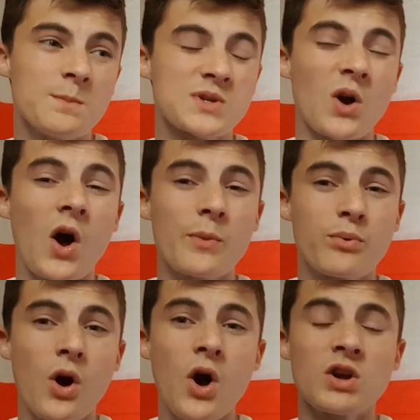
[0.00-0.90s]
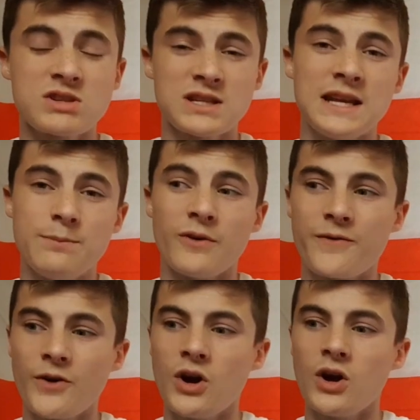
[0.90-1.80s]
So I'd personally
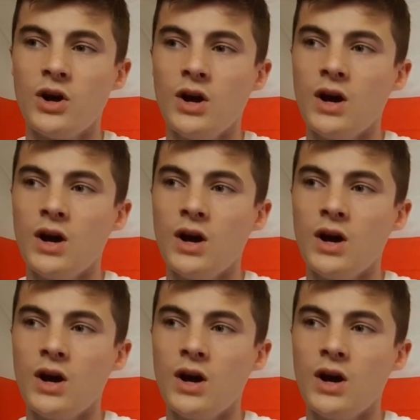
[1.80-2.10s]
prefer